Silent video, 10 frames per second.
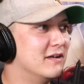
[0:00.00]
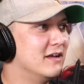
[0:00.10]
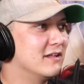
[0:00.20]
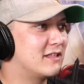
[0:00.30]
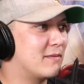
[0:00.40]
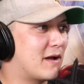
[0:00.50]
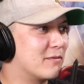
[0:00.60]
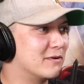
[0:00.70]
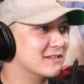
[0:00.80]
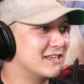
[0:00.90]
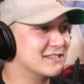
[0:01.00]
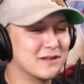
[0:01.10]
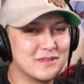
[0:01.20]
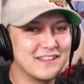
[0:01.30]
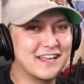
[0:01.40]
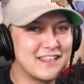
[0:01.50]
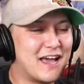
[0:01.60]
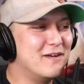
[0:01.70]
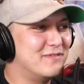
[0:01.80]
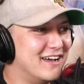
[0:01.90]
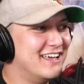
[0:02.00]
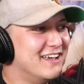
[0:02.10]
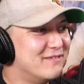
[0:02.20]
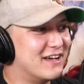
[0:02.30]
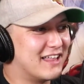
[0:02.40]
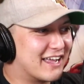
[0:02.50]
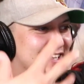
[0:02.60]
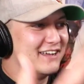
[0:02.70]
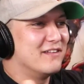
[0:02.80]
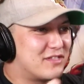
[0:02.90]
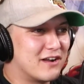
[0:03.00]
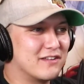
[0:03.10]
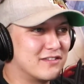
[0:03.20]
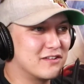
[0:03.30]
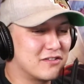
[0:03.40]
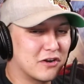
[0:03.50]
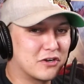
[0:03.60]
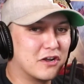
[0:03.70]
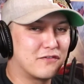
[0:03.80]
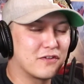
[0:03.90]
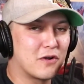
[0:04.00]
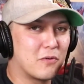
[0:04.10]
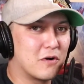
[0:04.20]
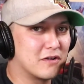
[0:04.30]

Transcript: They probably wouldn't say something like that, but like they're good for their word.